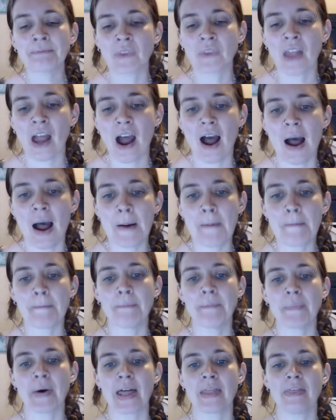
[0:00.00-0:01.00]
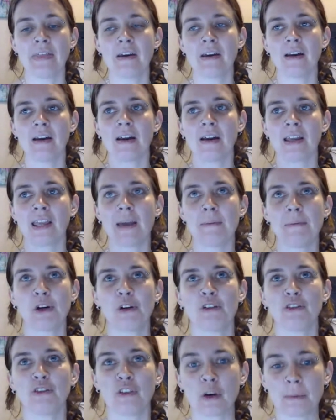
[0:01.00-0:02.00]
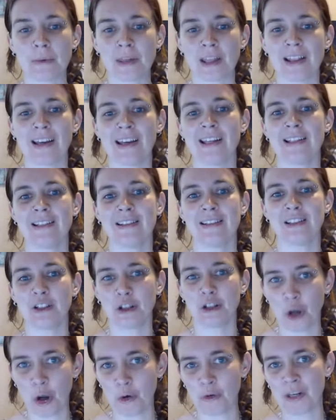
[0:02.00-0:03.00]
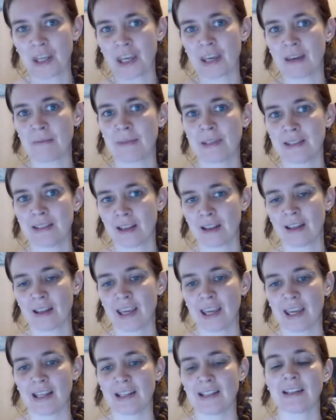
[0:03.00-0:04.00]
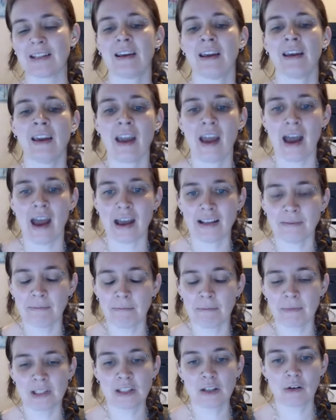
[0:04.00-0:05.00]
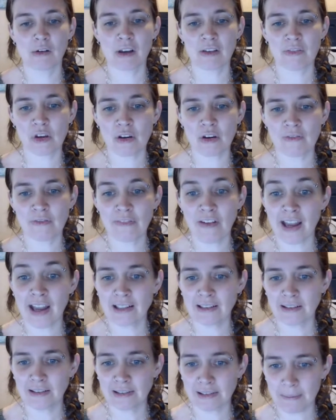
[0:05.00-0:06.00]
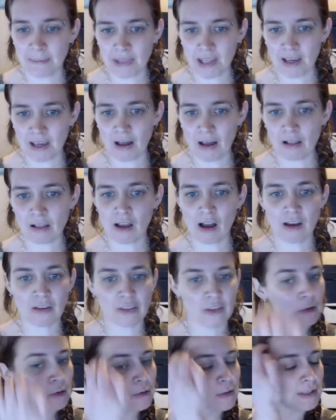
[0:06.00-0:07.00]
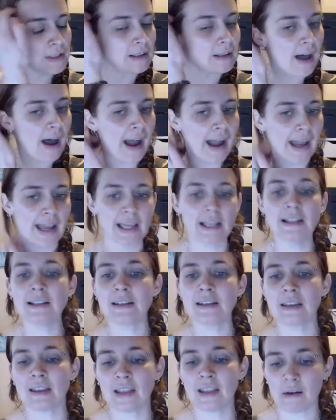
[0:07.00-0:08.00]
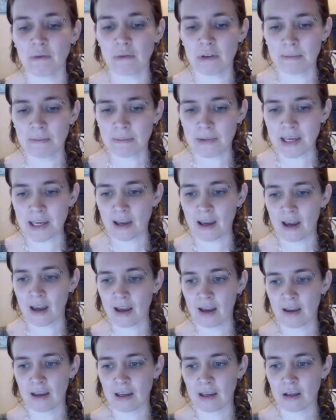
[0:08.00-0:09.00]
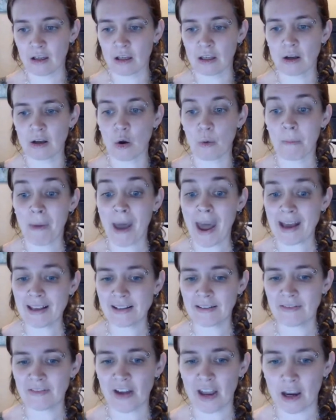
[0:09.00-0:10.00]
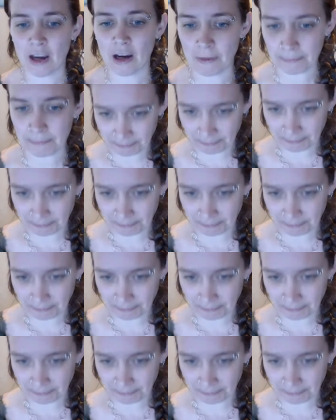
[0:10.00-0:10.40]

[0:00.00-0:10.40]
but the chemical formula is zirconium silicate. And so if you can find something along those lines, then that would be a good opacifier.